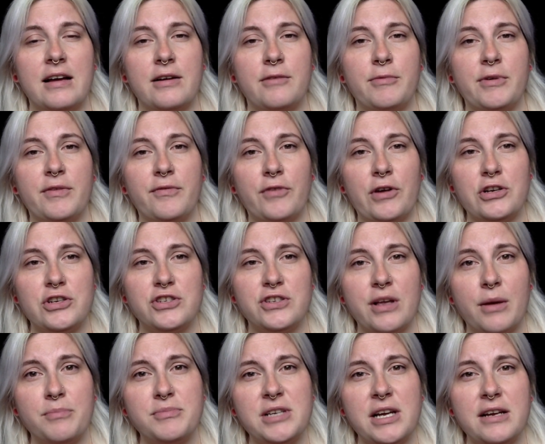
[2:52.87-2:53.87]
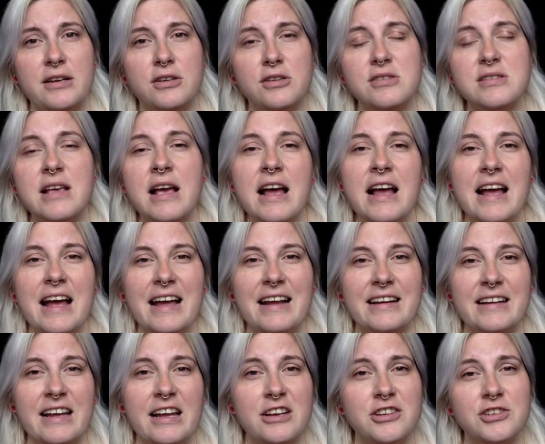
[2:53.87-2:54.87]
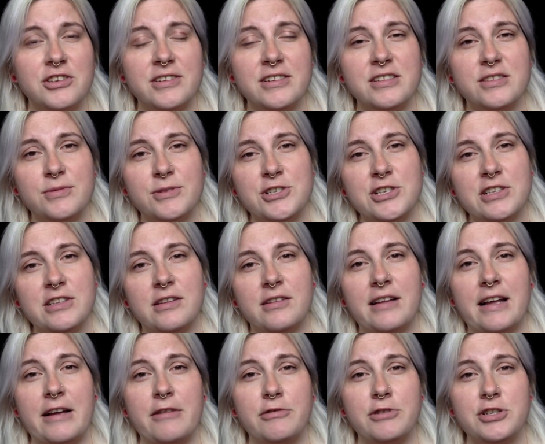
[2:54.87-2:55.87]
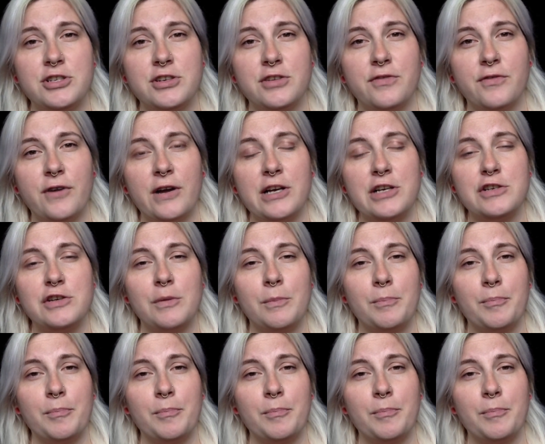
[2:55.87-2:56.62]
with French subtitles and occasionally switching the language to French,